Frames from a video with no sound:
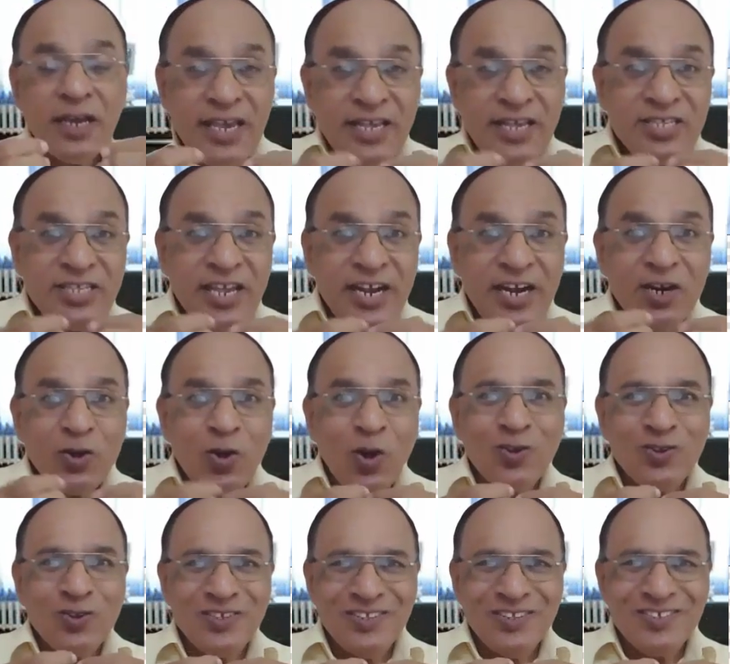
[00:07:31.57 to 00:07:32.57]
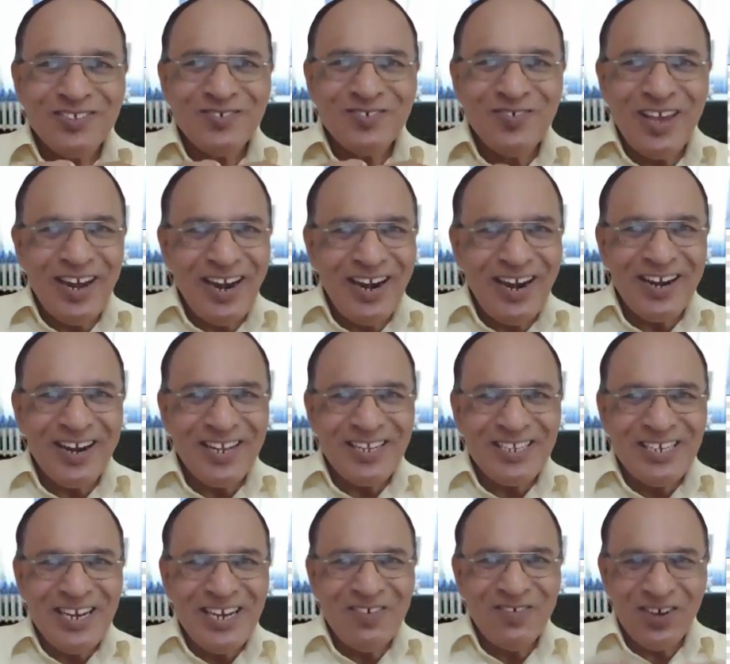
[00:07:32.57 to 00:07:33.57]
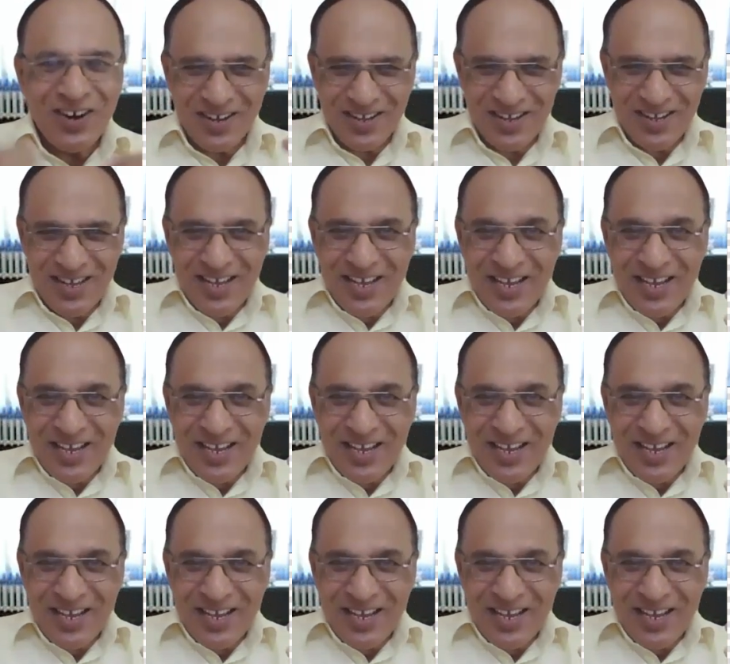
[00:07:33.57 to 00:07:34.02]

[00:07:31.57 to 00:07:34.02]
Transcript: kissing tonsils. Very interesting word.